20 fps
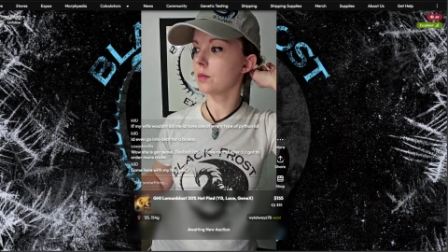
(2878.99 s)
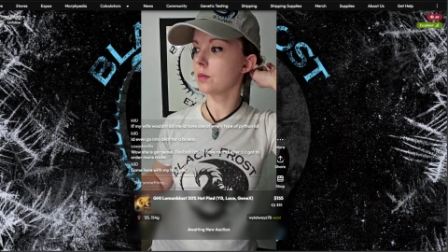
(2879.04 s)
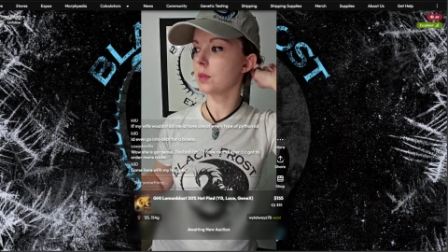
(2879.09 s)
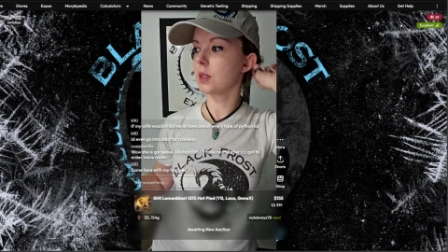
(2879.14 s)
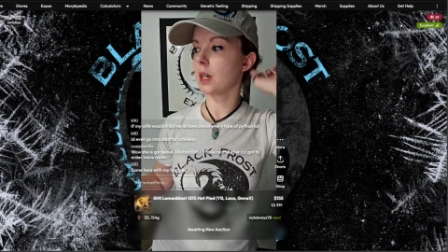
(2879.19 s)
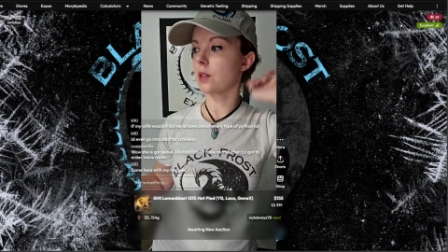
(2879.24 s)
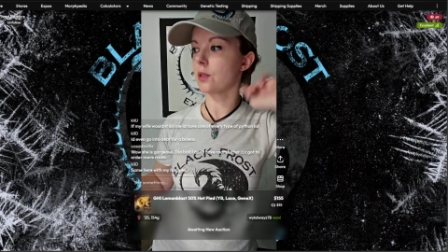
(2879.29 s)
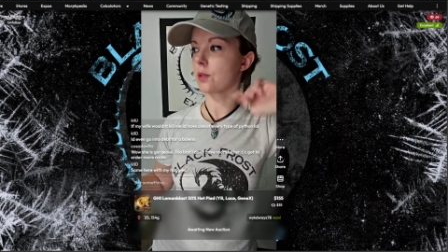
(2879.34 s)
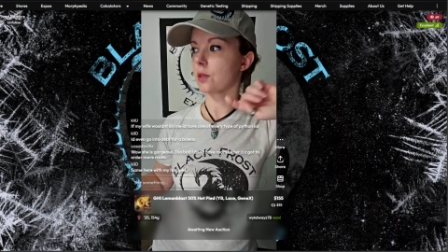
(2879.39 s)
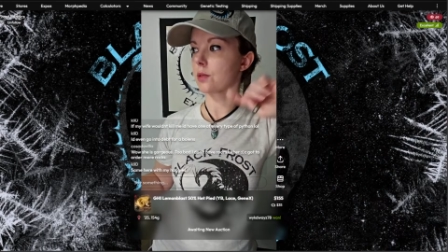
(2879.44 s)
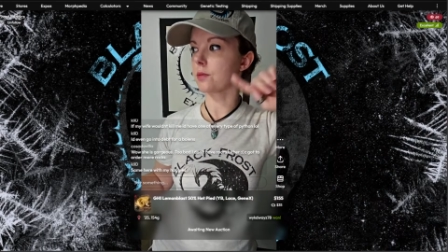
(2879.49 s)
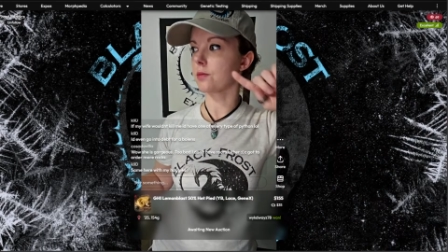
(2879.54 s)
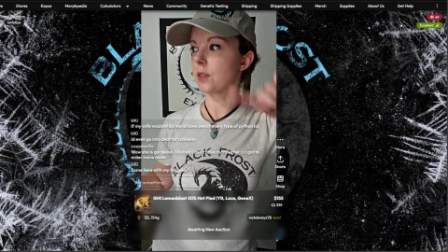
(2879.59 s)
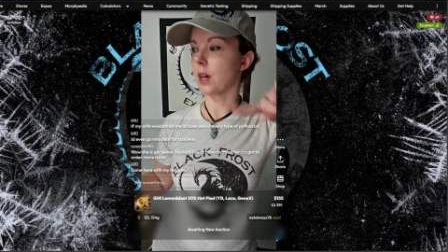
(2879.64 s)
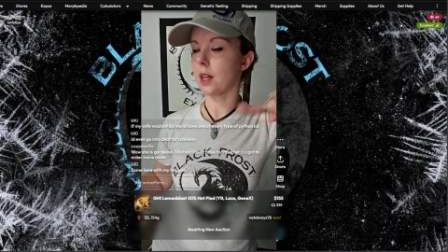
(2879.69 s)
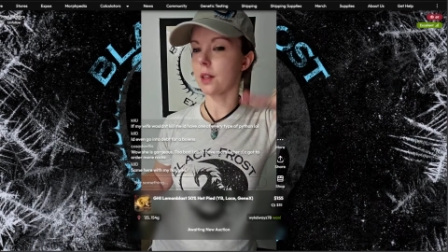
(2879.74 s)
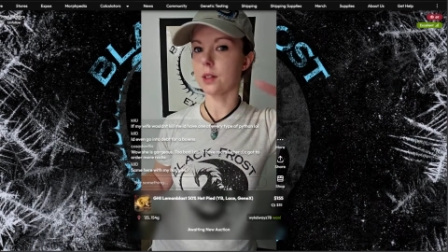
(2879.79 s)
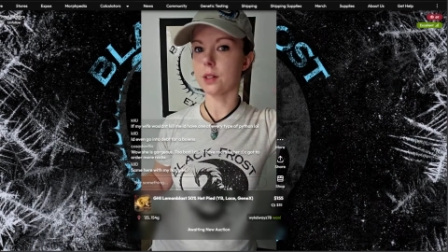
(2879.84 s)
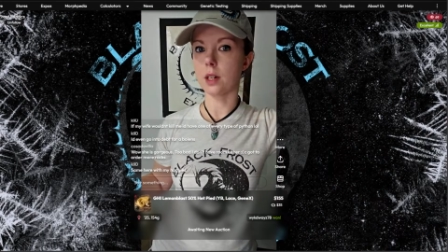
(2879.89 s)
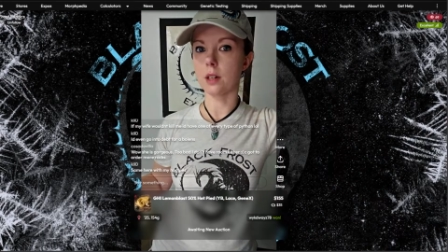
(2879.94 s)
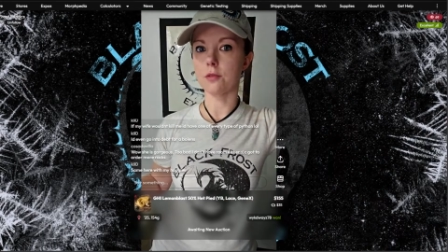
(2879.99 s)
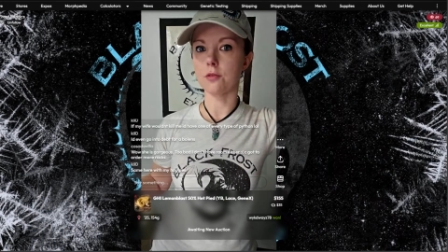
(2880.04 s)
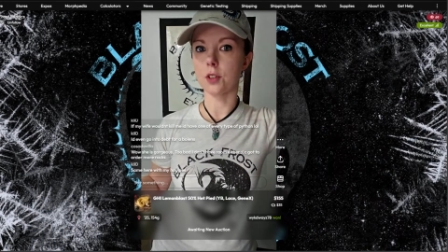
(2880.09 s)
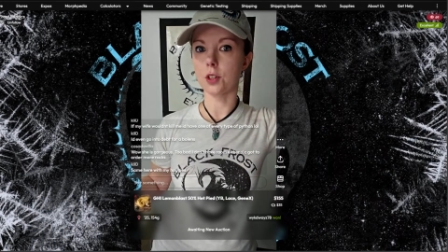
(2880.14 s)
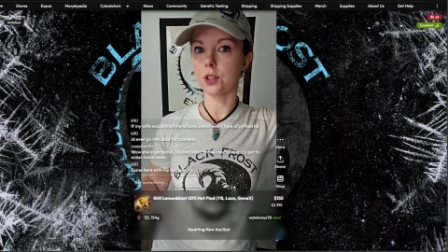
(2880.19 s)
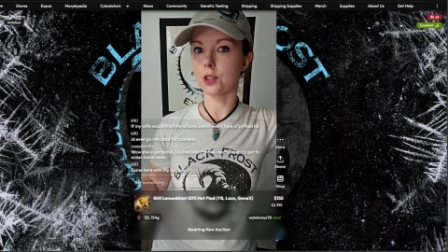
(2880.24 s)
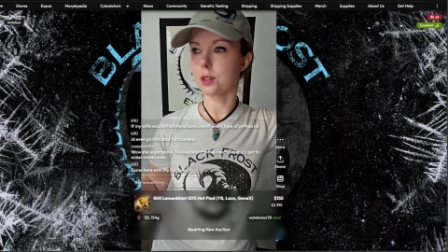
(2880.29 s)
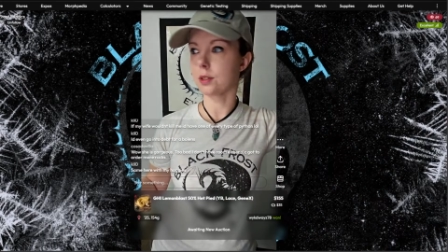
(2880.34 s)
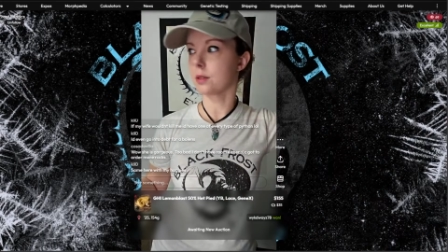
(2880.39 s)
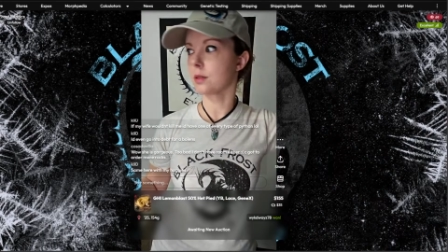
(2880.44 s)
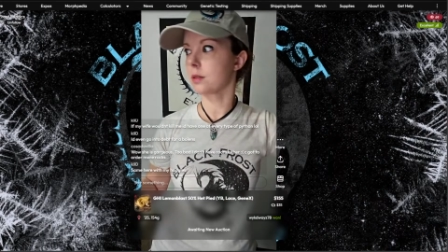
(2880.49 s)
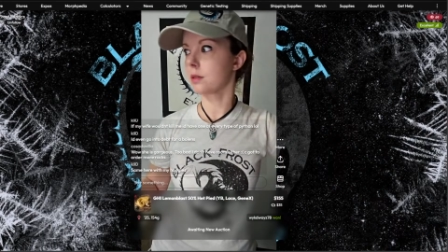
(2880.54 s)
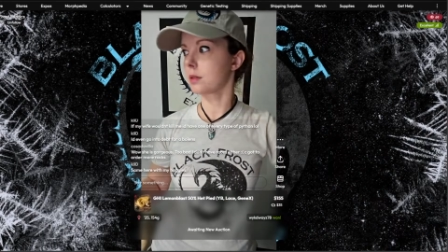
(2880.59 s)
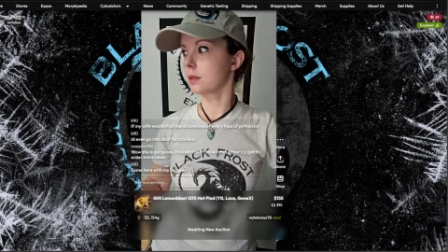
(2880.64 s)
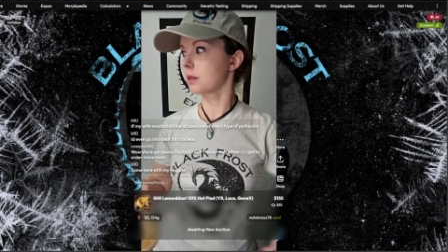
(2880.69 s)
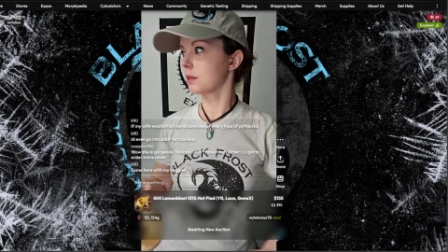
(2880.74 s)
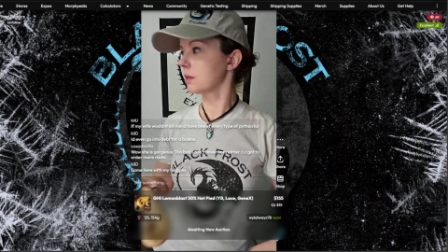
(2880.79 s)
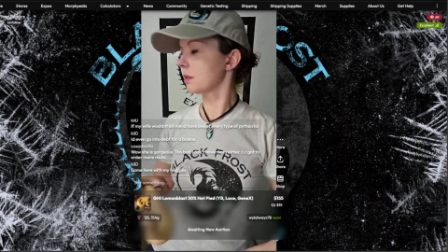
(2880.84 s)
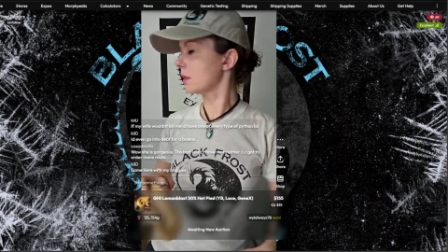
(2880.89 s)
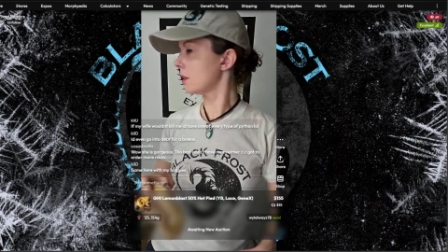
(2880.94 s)
Dendrophylla divergens
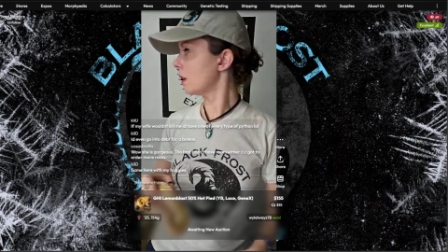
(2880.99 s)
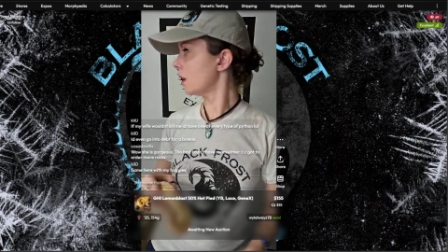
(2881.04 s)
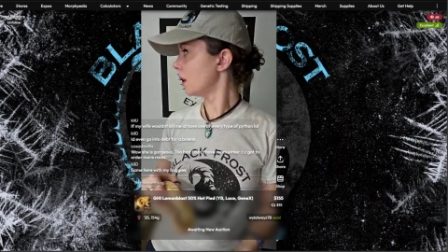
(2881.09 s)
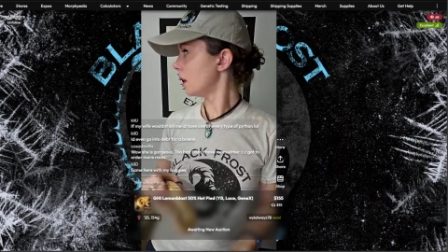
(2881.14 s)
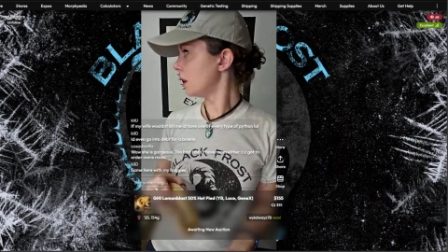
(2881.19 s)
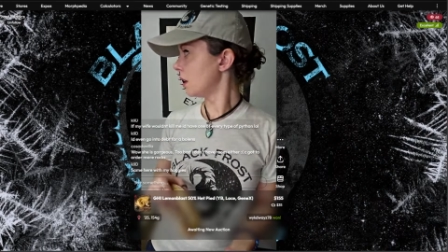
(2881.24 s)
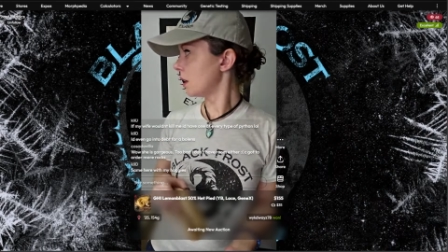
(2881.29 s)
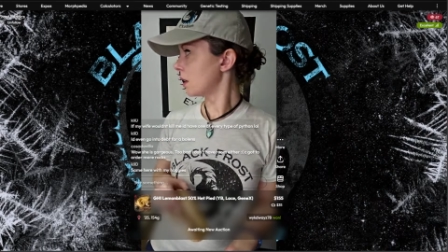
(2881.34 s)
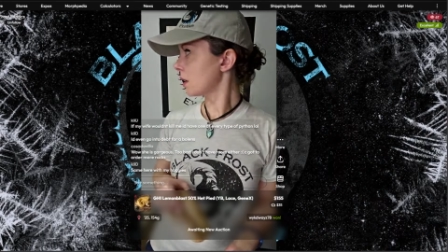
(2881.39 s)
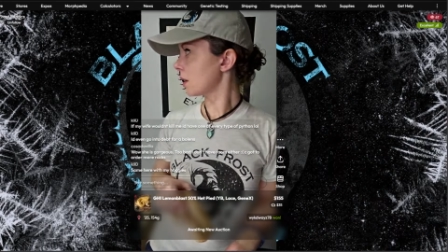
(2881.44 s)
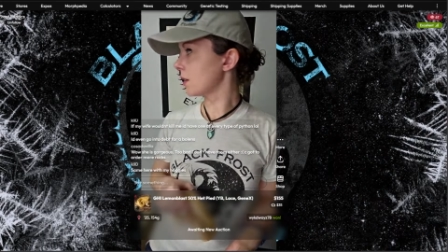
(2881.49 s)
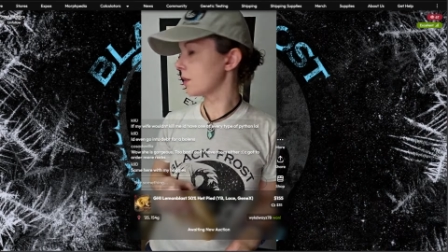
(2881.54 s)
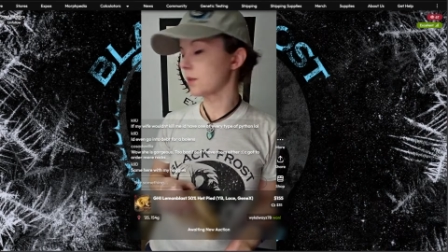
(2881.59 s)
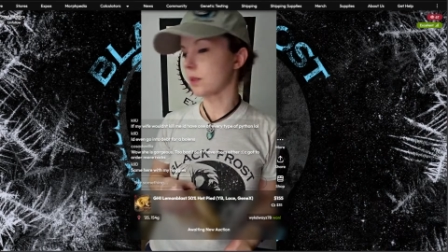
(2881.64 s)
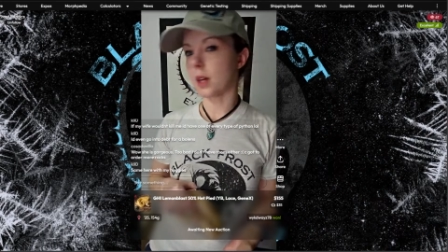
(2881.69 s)
because